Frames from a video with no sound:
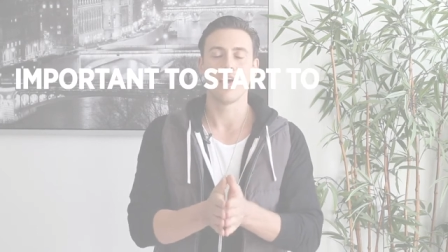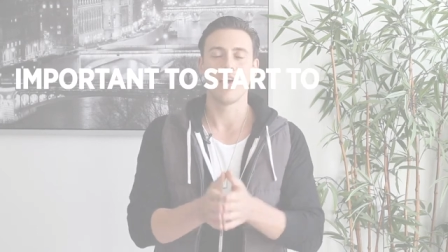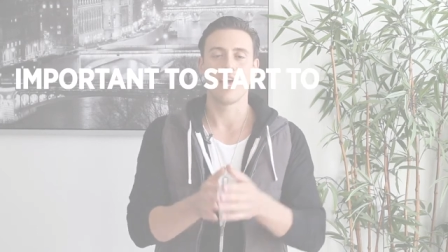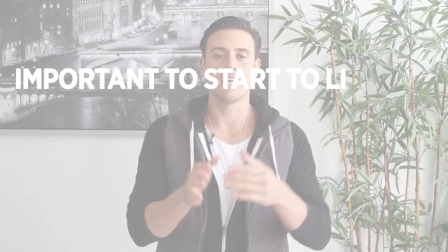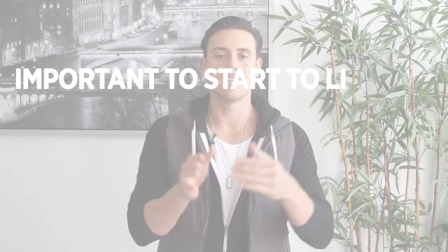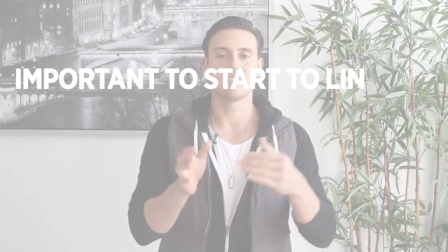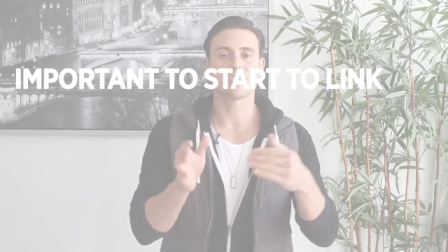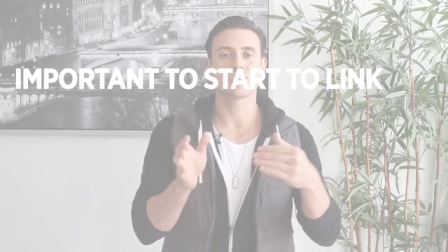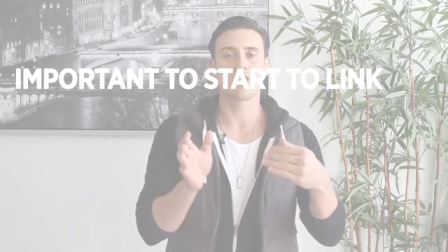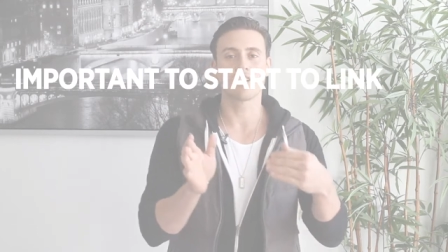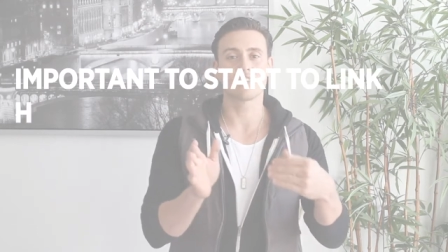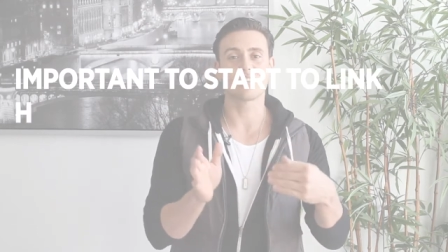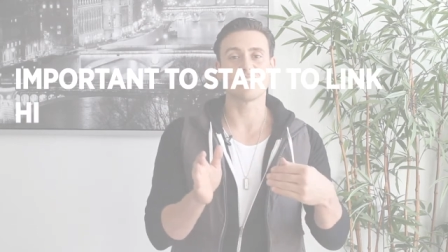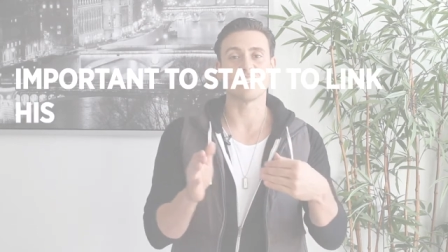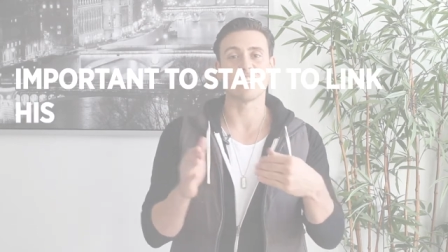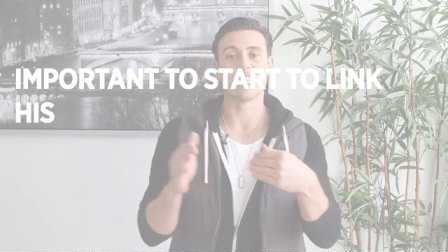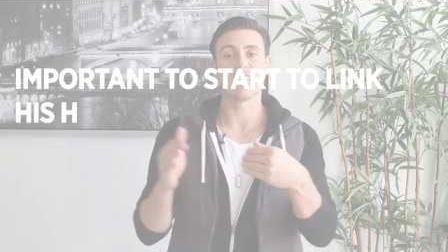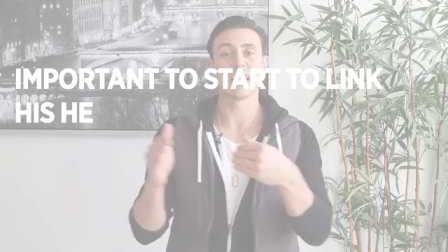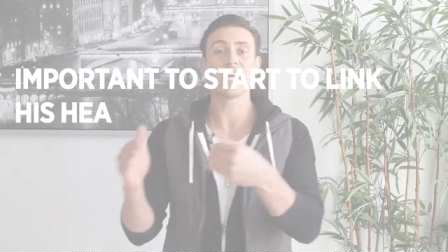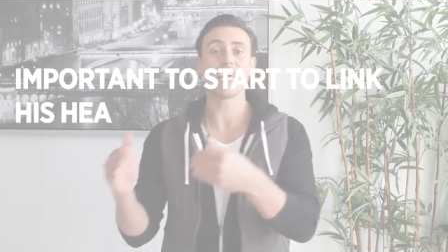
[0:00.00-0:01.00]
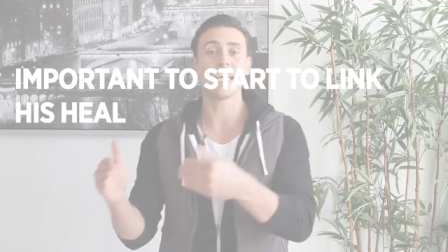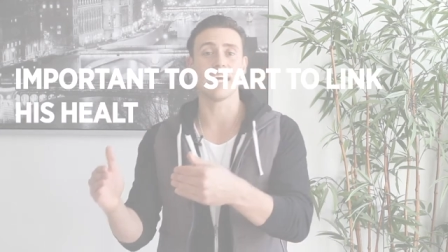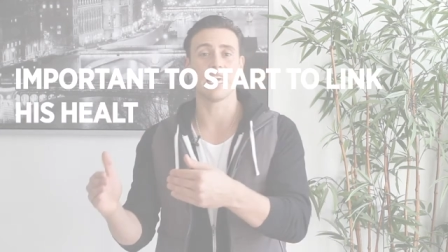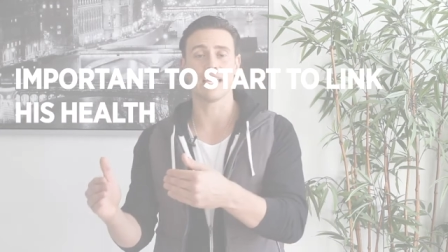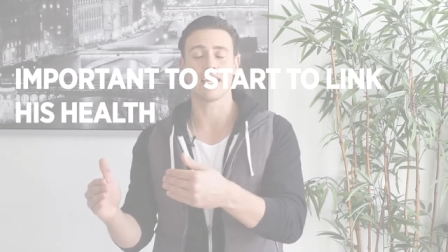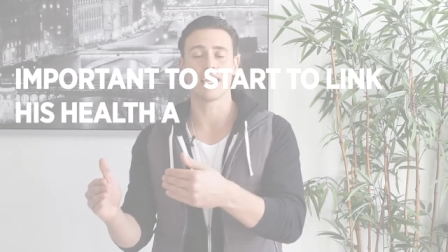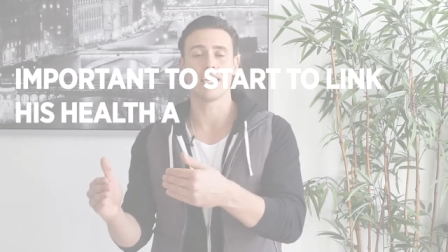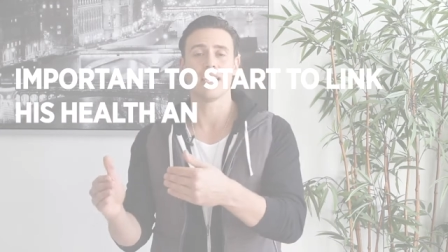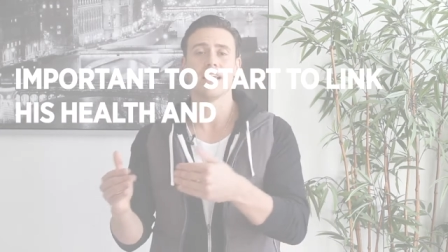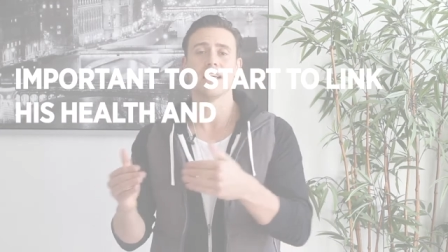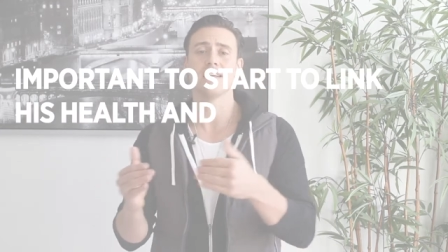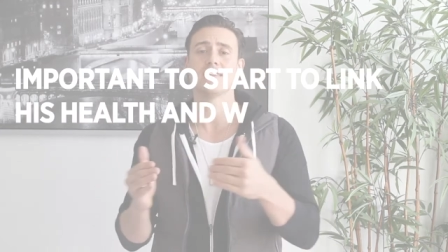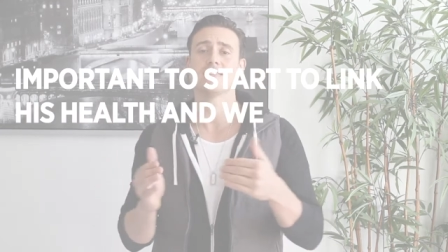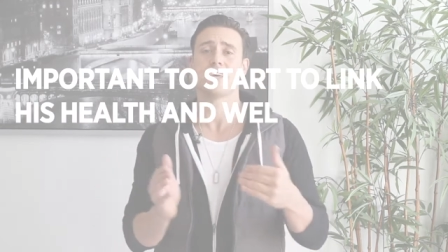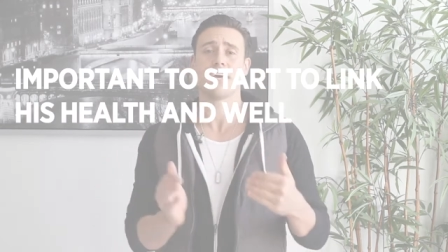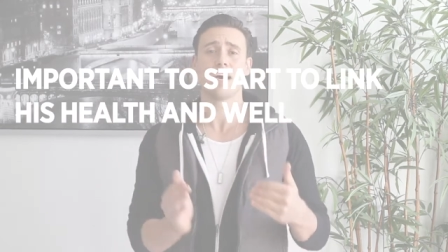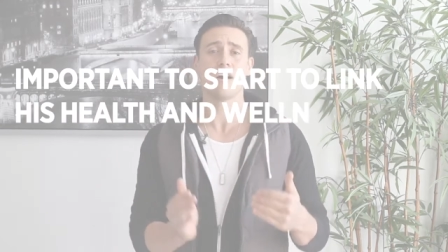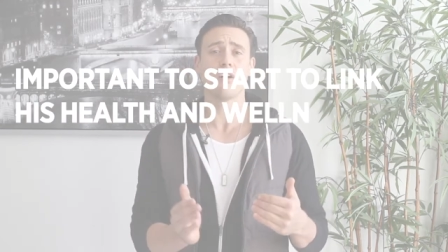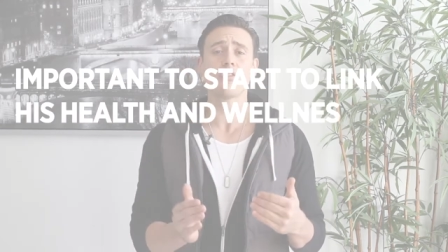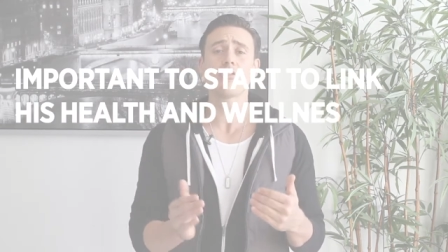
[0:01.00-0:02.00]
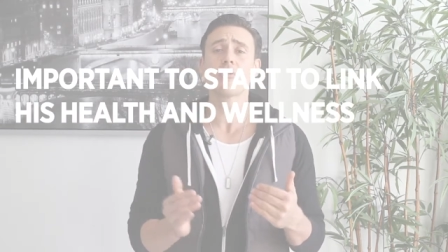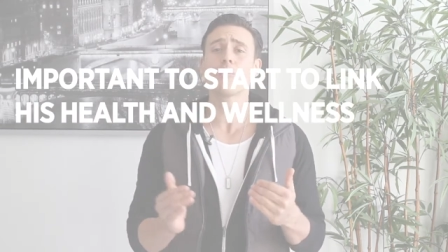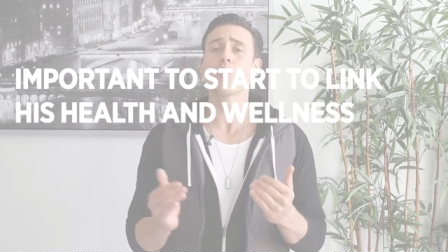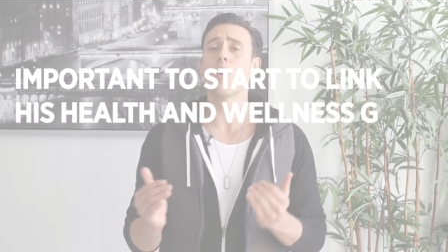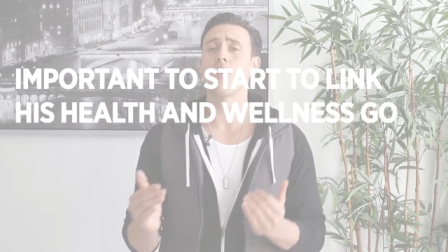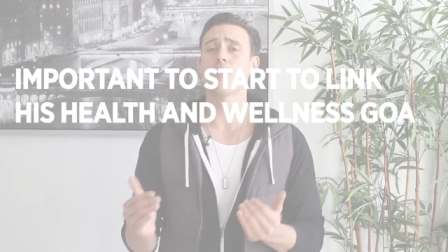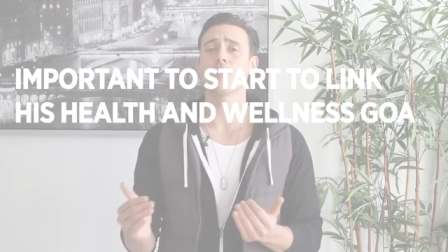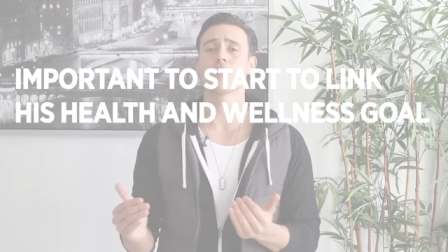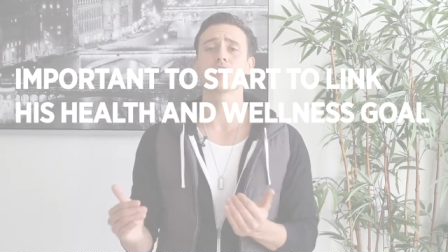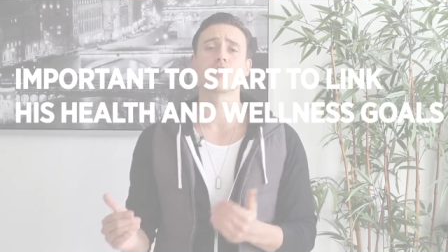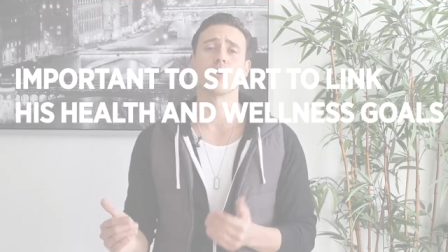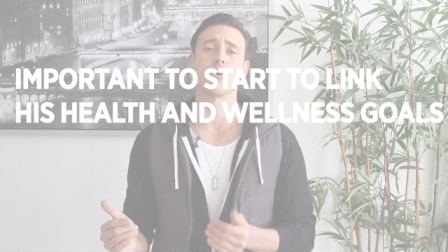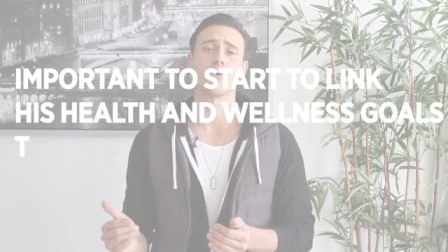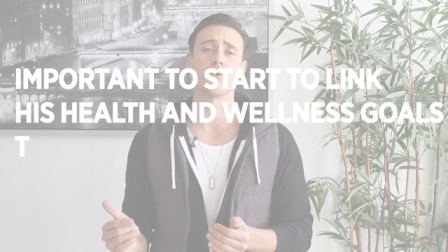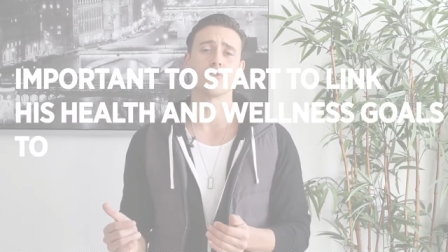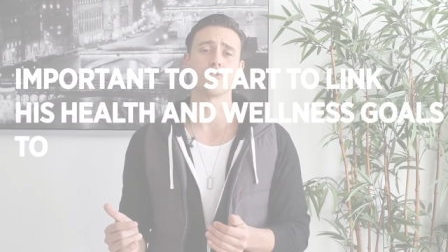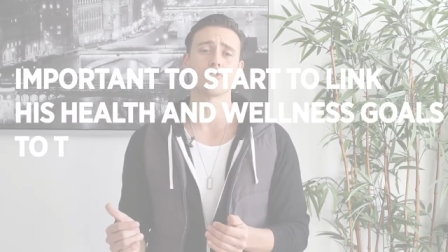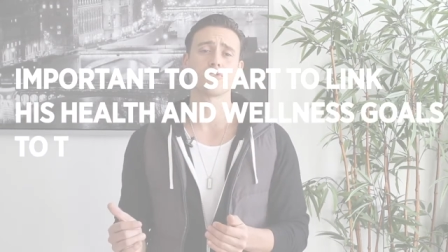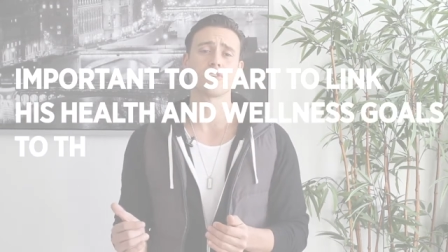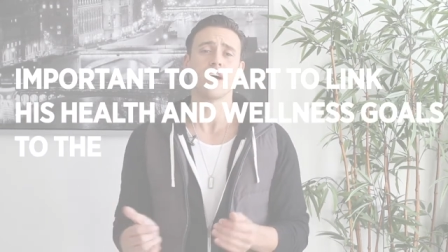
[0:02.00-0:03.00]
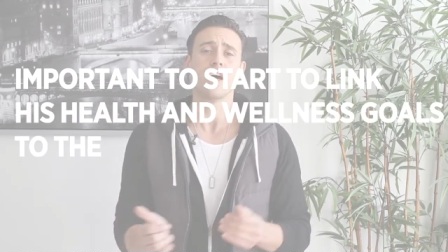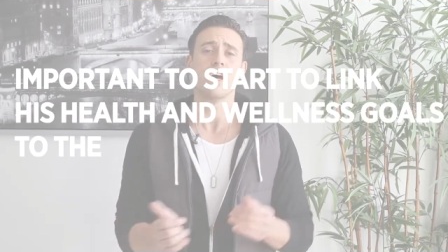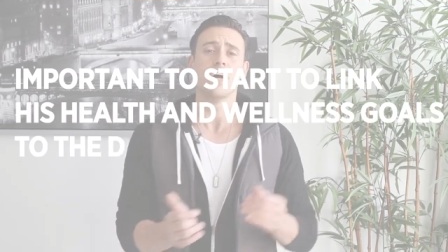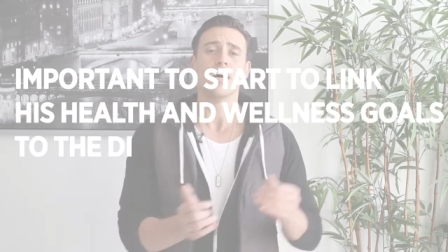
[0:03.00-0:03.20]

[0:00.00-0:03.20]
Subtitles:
and start to link his health and wellness goals